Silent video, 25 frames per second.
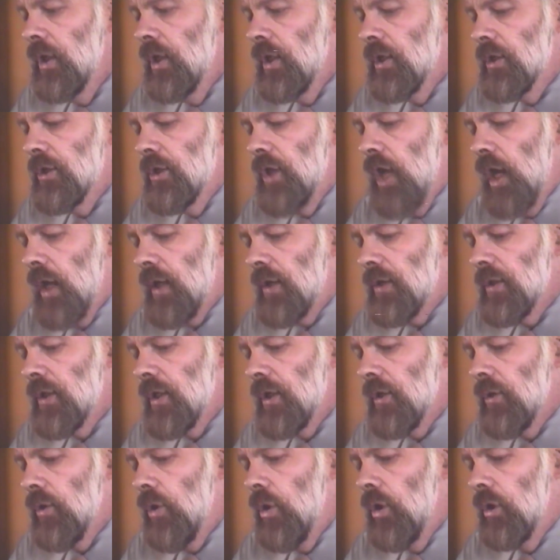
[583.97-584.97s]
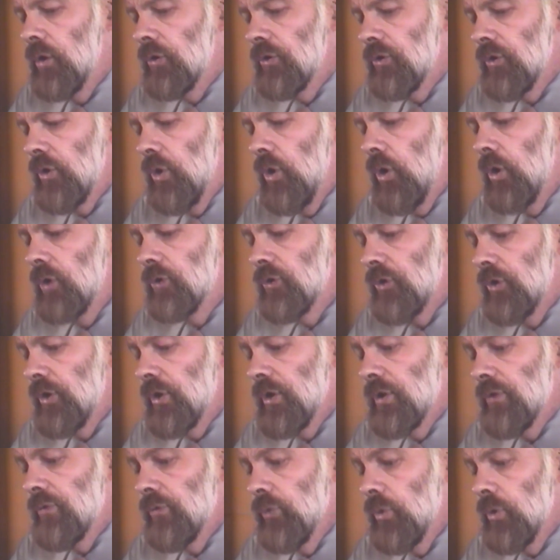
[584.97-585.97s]
not in their
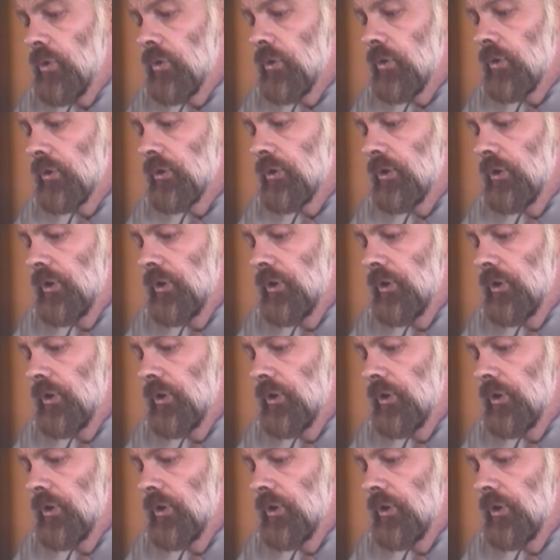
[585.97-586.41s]
alternative world.